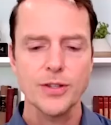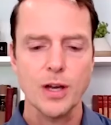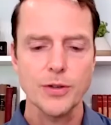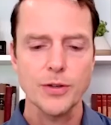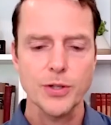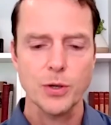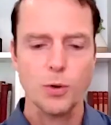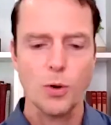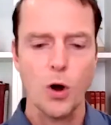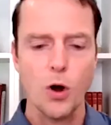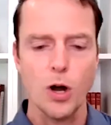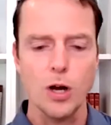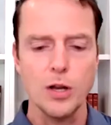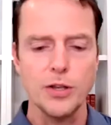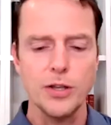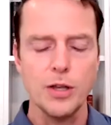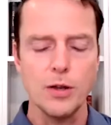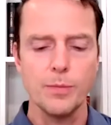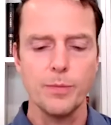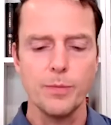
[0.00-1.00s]
it's also
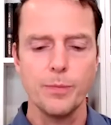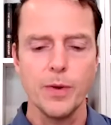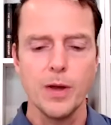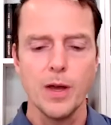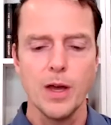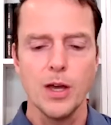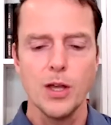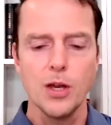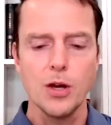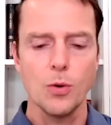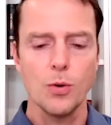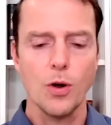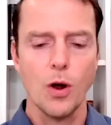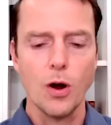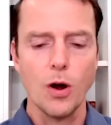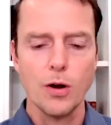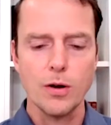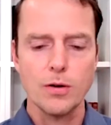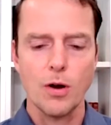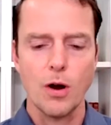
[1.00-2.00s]
hard you you know
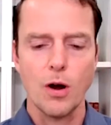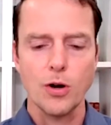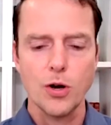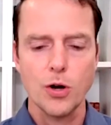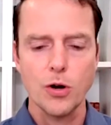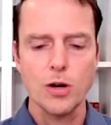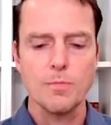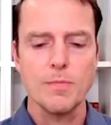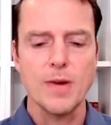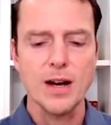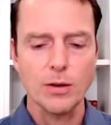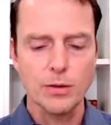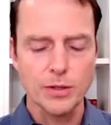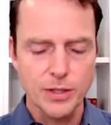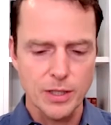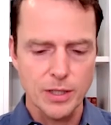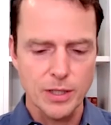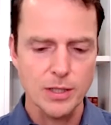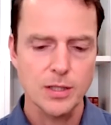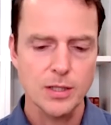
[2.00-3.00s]
our, our current
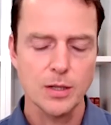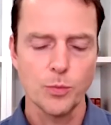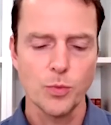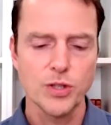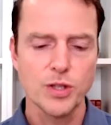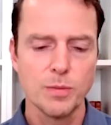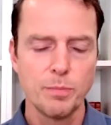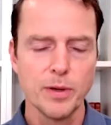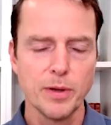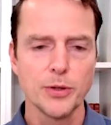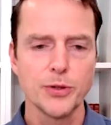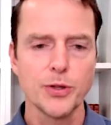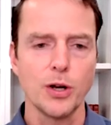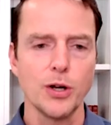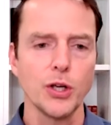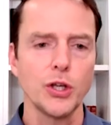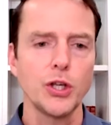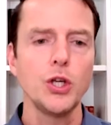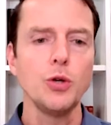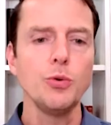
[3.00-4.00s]
medical system was built
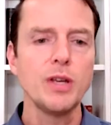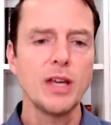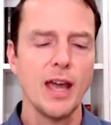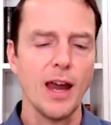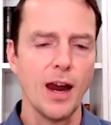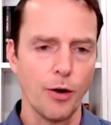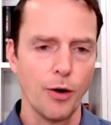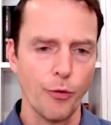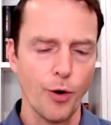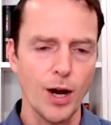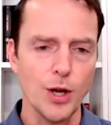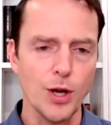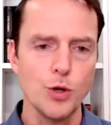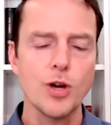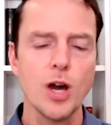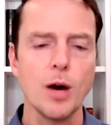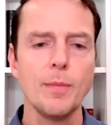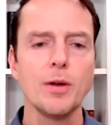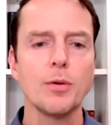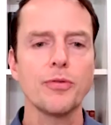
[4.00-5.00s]
on acute care right you
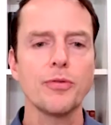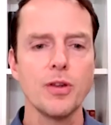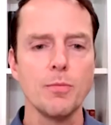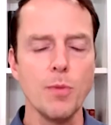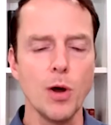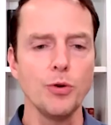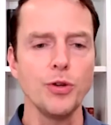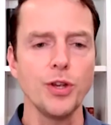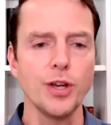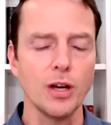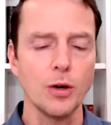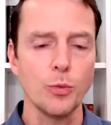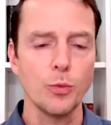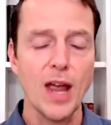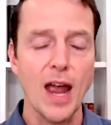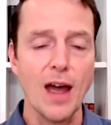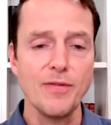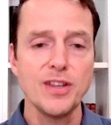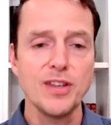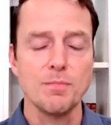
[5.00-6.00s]
come in with pneumonia we
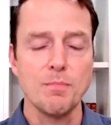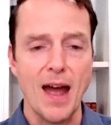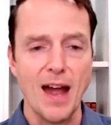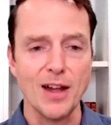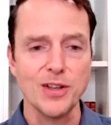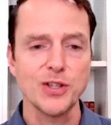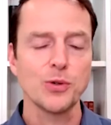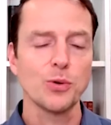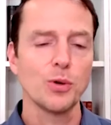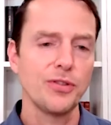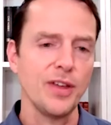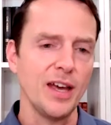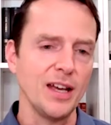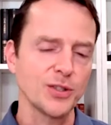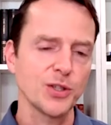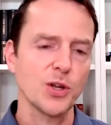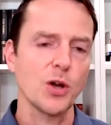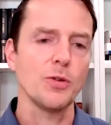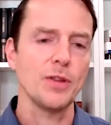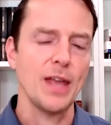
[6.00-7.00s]
have these magical
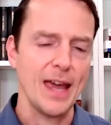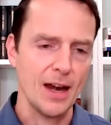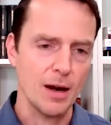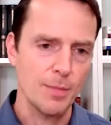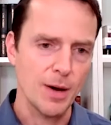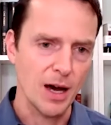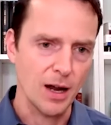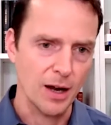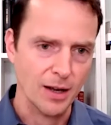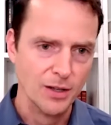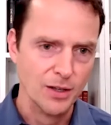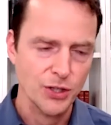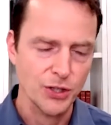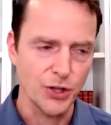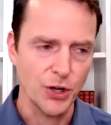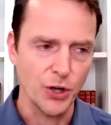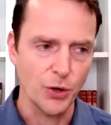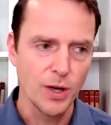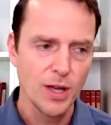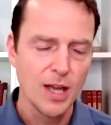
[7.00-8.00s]
things called antibiotics
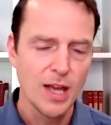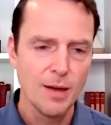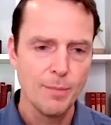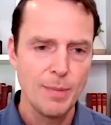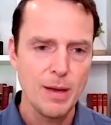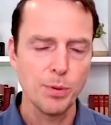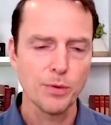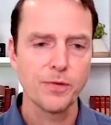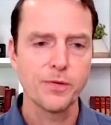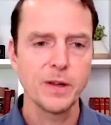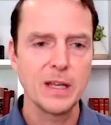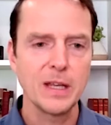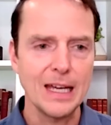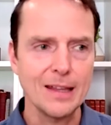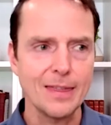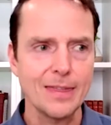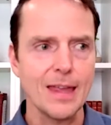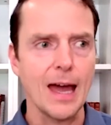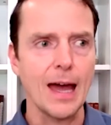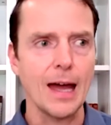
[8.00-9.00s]
you know people
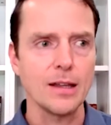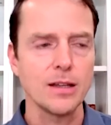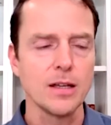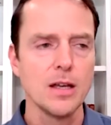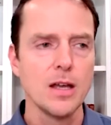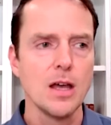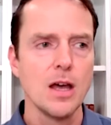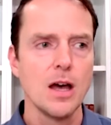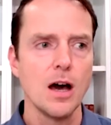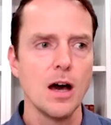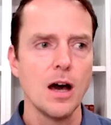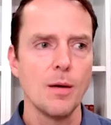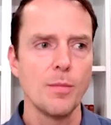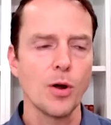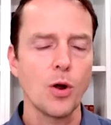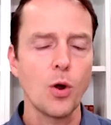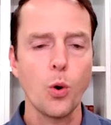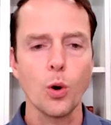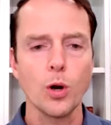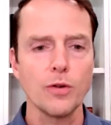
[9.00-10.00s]
forget that um,
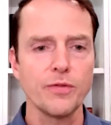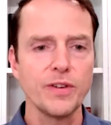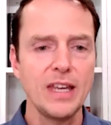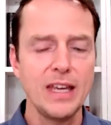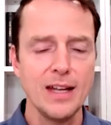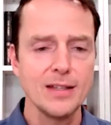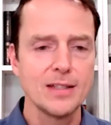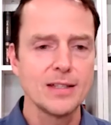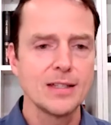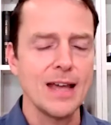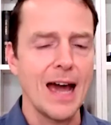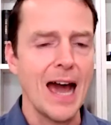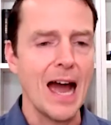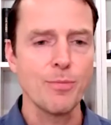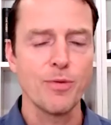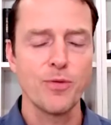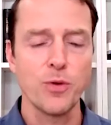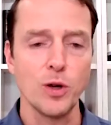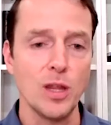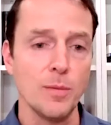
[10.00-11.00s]
a quarter of kids die
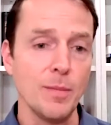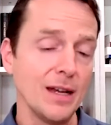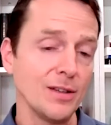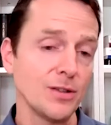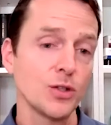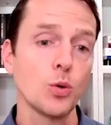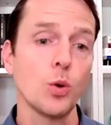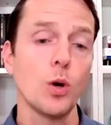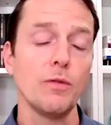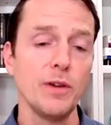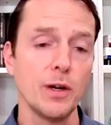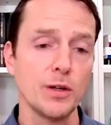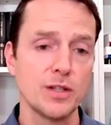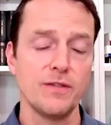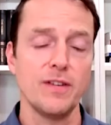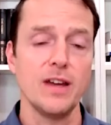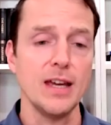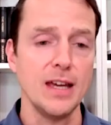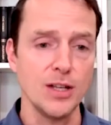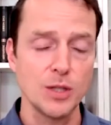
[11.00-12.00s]
before they make it to 12 years
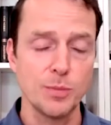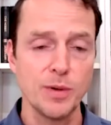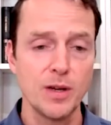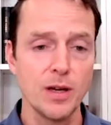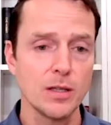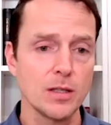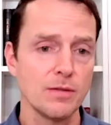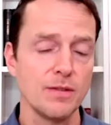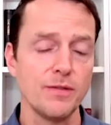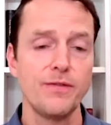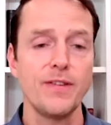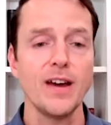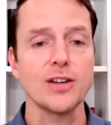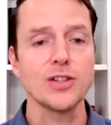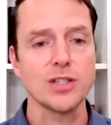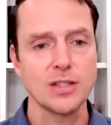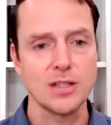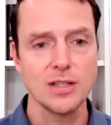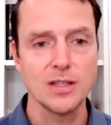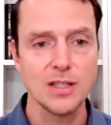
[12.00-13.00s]
of age because of
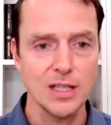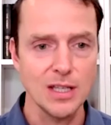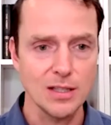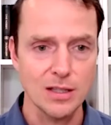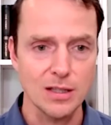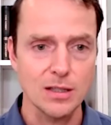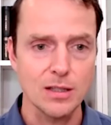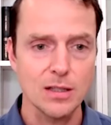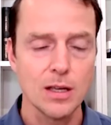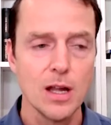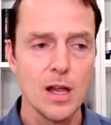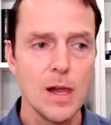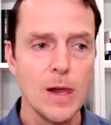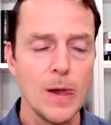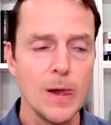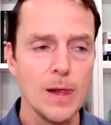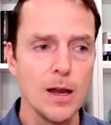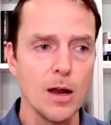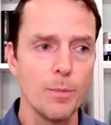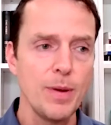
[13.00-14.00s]
infectious diseases
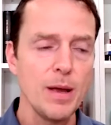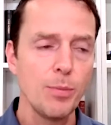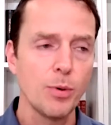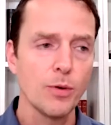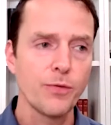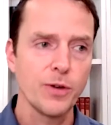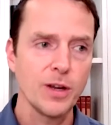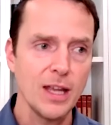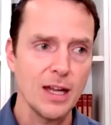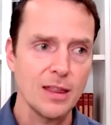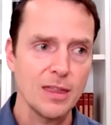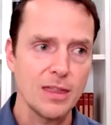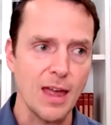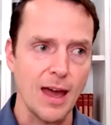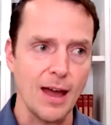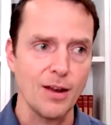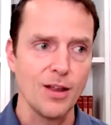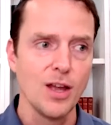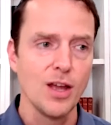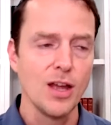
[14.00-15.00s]
you know people forget
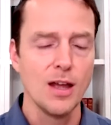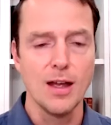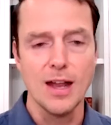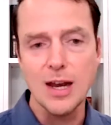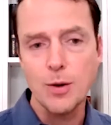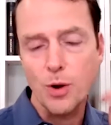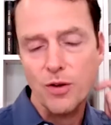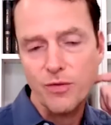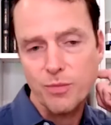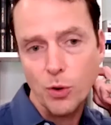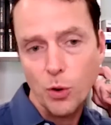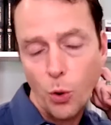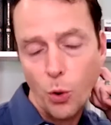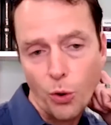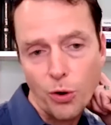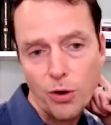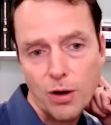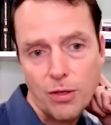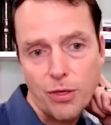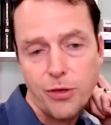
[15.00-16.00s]
that anywhere from a
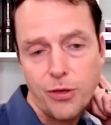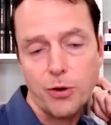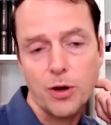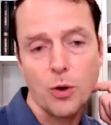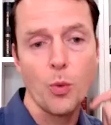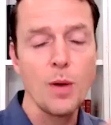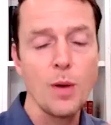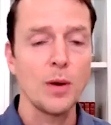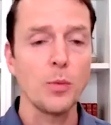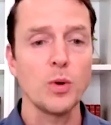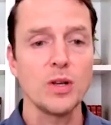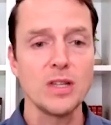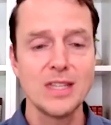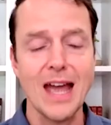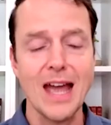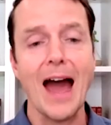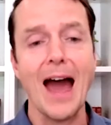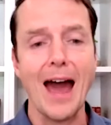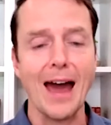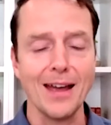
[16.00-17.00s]
quarter to a third of women would
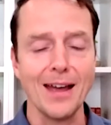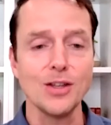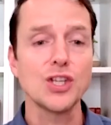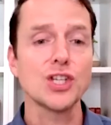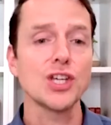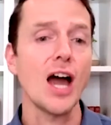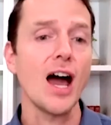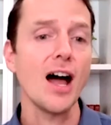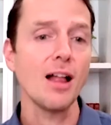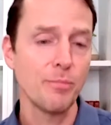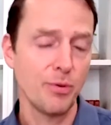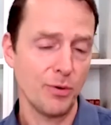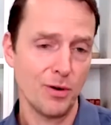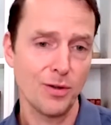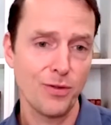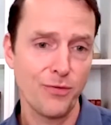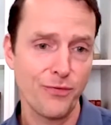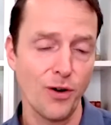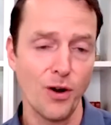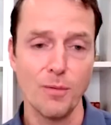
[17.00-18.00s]
die in
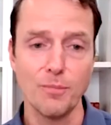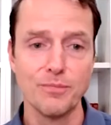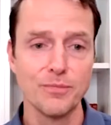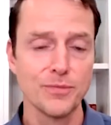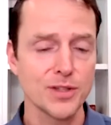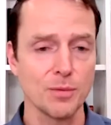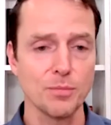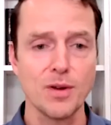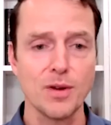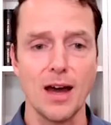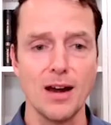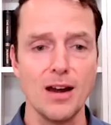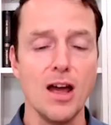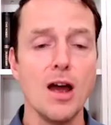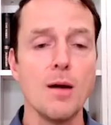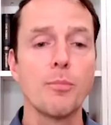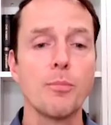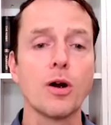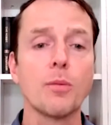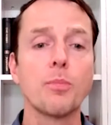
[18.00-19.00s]
childbirth from some kind
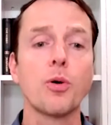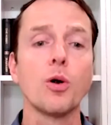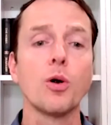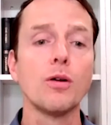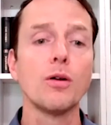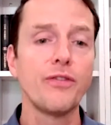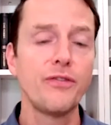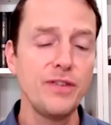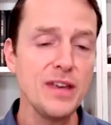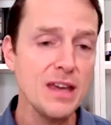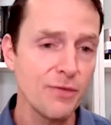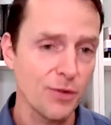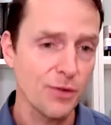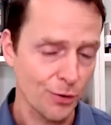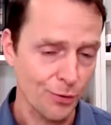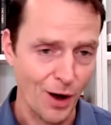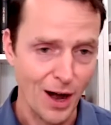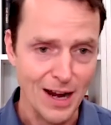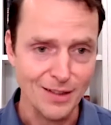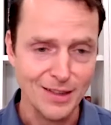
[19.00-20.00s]
of puerperal
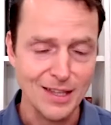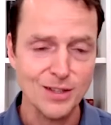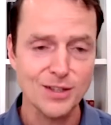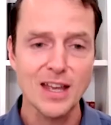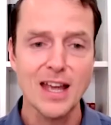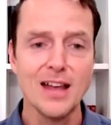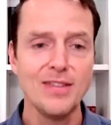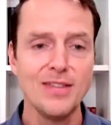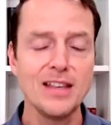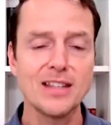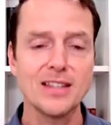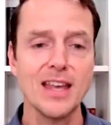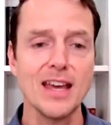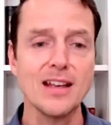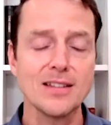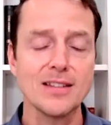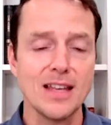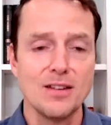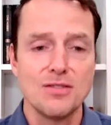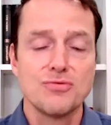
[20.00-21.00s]
fever, right? These these
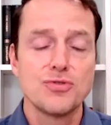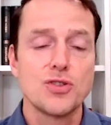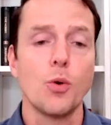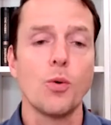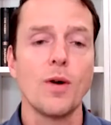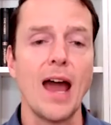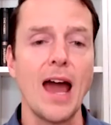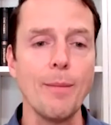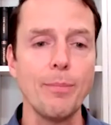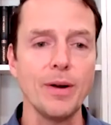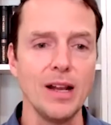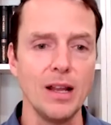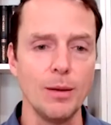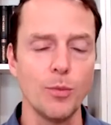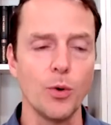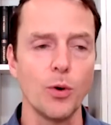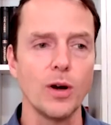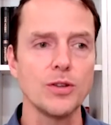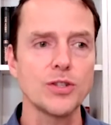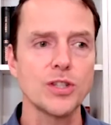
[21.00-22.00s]
things that don't happen
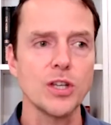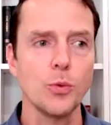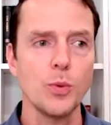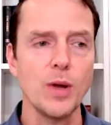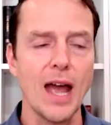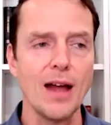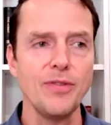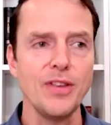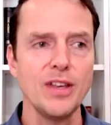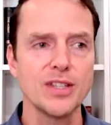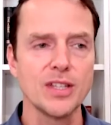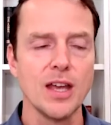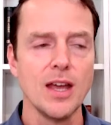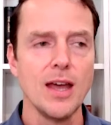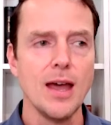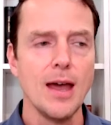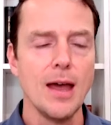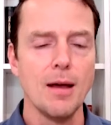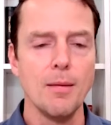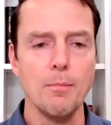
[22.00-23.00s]
anymore. And so we had these
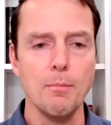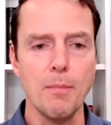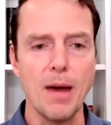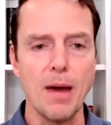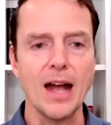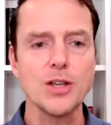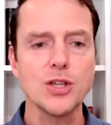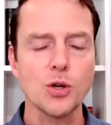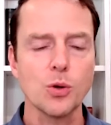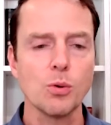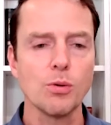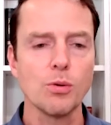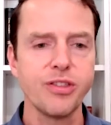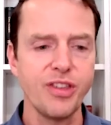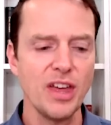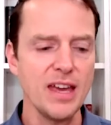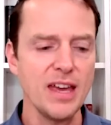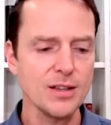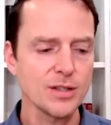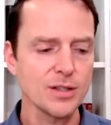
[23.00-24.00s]
magical
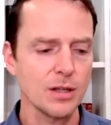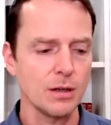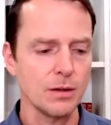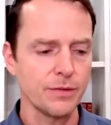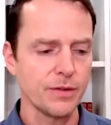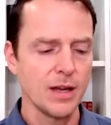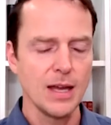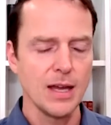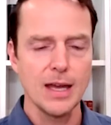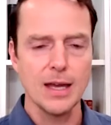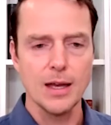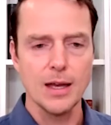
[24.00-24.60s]
things of